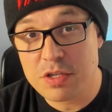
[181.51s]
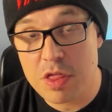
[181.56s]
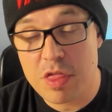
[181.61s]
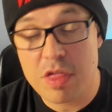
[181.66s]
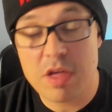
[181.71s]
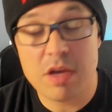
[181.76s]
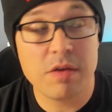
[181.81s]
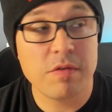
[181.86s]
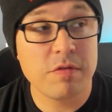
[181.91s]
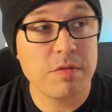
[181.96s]

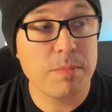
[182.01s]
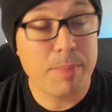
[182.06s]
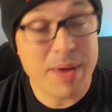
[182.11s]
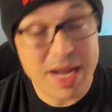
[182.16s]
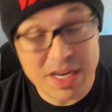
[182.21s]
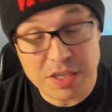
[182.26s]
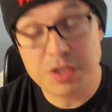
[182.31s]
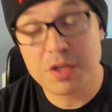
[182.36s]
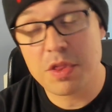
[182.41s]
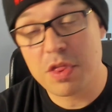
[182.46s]
things
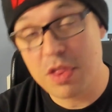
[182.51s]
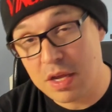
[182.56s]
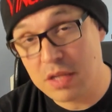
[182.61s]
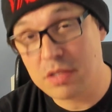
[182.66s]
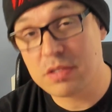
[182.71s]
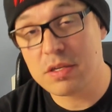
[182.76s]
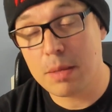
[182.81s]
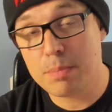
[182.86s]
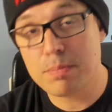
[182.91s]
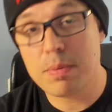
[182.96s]
patch
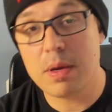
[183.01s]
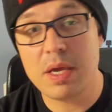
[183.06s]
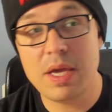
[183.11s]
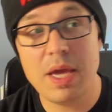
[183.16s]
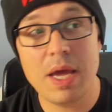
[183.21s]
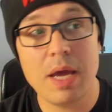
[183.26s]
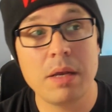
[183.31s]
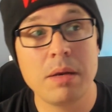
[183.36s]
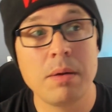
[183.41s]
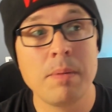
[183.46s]
things up
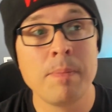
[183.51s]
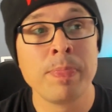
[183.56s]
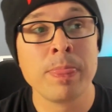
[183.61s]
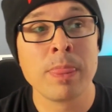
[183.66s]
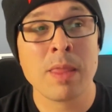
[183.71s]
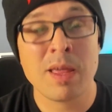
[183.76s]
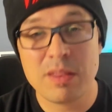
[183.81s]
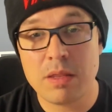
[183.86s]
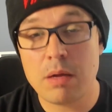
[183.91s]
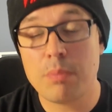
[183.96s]
again,
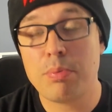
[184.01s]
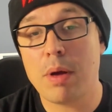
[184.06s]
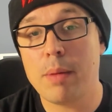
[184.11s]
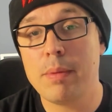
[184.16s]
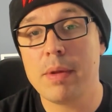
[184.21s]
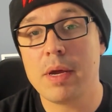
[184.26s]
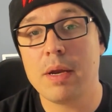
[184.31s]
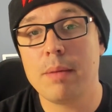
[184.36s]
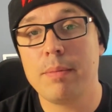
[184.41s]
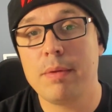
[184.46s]
they're
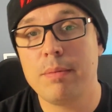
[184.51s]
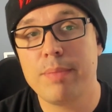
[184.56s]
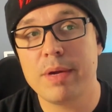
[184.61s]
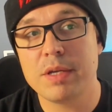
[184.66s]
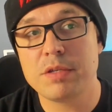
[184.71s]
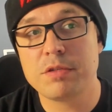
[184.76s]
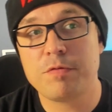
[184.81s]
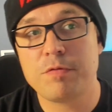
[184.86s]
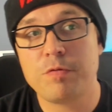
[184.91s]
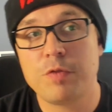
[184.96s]
probably going to be
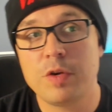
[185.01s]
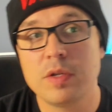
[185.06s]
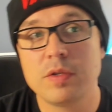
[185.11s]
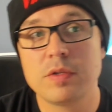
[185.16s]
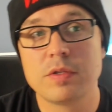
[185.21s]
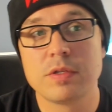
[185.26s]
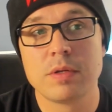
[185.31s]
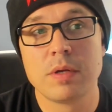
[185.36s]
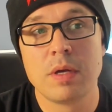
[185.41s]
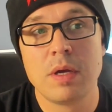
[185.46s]
best
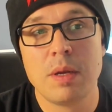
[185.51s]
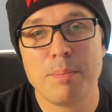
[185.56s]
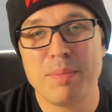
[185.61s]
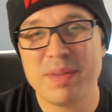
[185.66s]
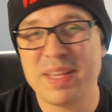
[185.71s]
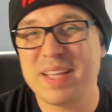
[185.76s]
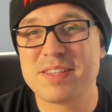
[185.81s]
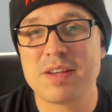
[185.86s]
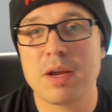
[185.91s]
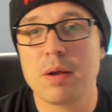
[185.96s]
friends. But
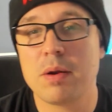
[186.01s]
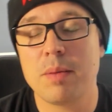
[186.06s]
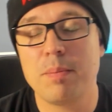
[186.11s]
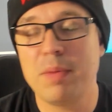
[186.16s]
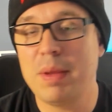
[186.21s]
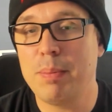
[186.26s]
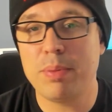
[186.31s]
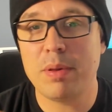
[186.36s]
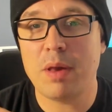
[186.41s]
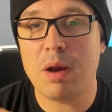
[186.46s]
that's going to be
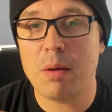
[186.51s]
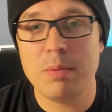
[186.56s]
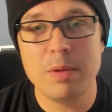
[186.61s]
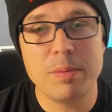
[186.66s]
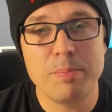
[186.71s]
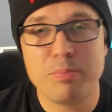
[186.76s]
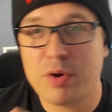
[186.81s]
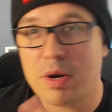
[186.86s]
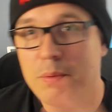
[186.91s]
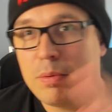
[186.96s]
probably
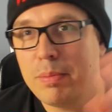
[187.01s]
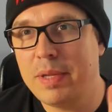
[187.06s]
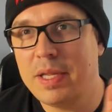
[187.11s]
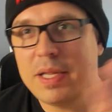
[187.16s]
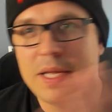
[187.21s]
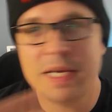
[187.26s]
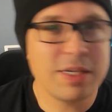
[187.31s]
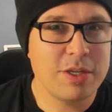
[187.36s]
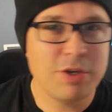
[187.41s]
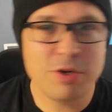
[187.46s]
probably
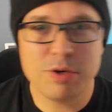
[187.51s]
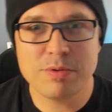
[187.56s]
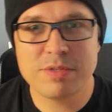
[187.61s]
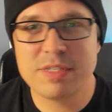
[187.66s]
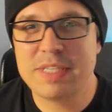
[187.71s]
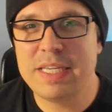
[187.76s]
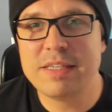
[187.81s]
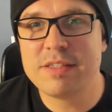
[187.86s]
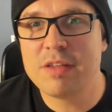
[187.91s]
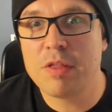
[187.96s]
like you know
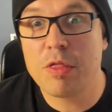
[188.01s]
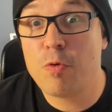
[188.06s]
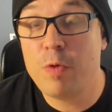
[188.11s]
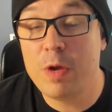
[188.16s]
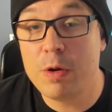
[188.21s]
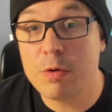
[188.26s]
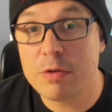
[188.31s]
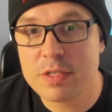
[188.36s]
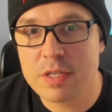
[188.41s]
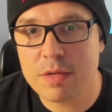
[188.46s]
season three
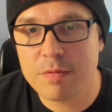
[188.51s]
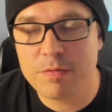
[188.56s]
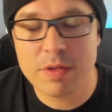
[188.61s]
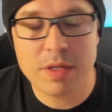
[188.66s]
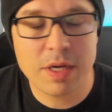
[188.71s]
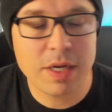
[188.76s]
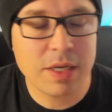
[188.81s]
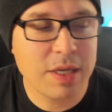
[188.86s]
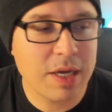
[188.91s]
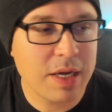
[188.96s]
or something
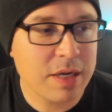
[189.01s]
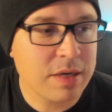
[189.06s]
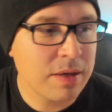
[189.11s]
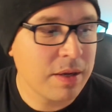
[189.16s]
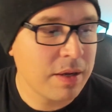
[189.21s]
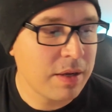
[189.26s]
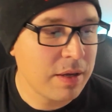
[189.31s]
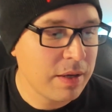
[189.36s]
like that.